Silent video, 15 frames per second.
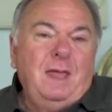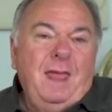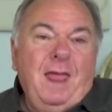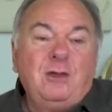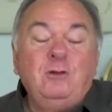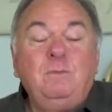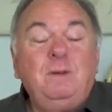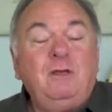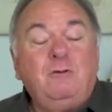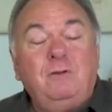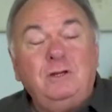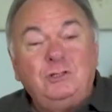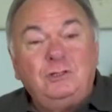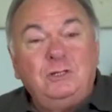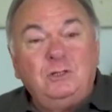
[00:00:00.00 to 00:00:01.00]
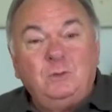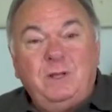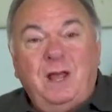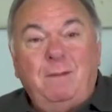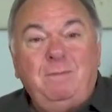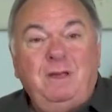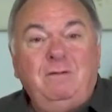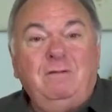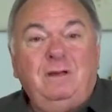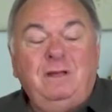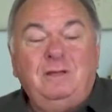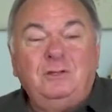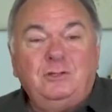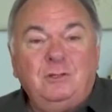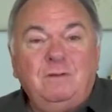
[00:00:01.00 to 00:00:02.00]
And you can be Christians without being
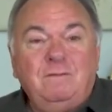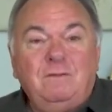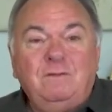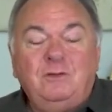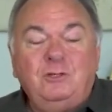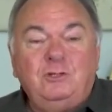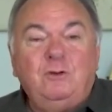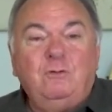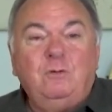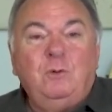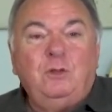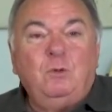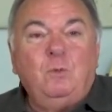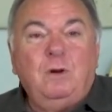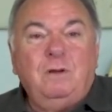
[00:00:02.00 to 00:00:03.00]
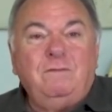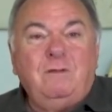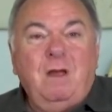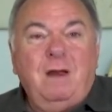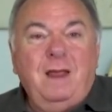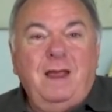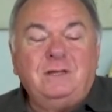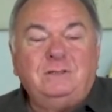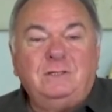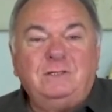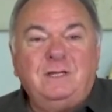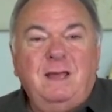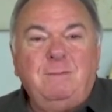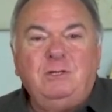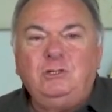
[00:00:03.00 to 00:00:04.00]
really conservative because you don't know what the Word of God has to
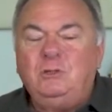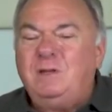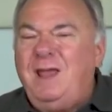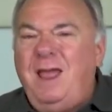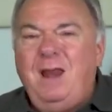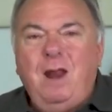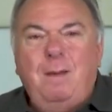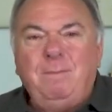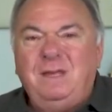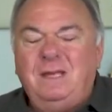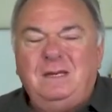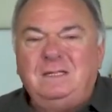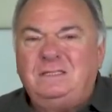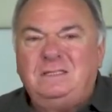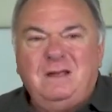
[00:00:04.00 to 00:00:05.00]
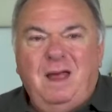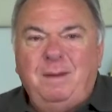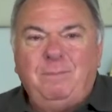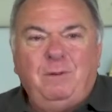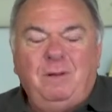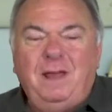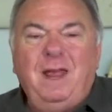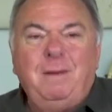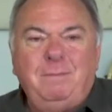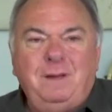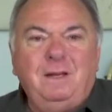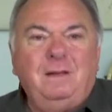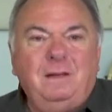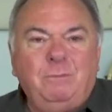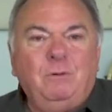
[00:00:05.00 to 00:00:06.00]
say. But you cannot be a disciple and
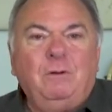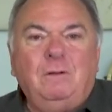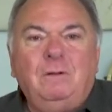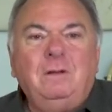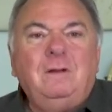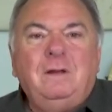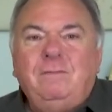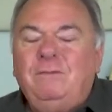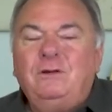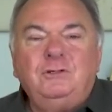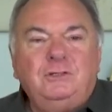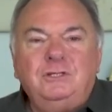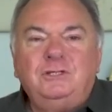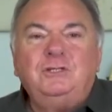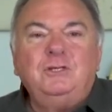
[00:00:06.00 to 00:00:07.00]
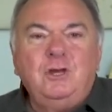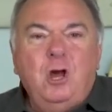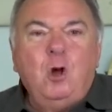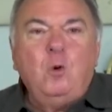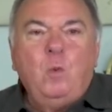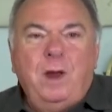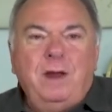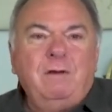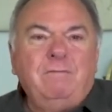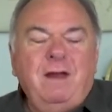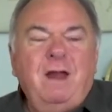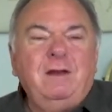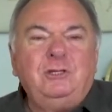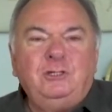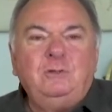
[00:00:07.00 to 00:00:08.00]
be a liberal. There's just no way
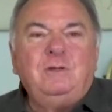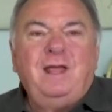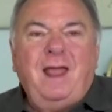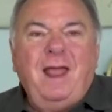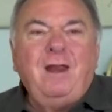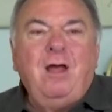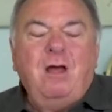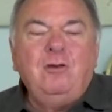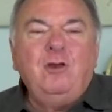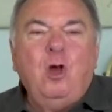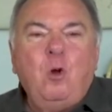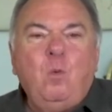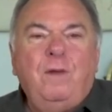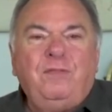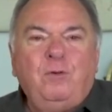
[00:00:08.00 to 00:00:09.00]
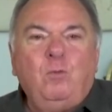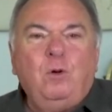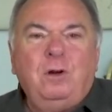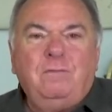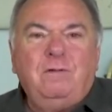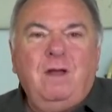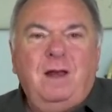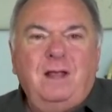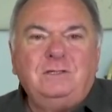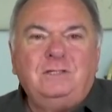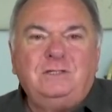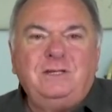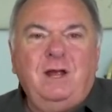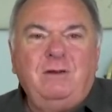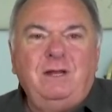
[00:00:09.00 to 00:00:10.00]
around it. You cannot know what the Word of God has
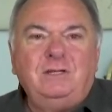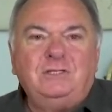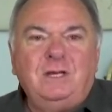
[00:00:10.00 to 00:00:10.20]
to say on each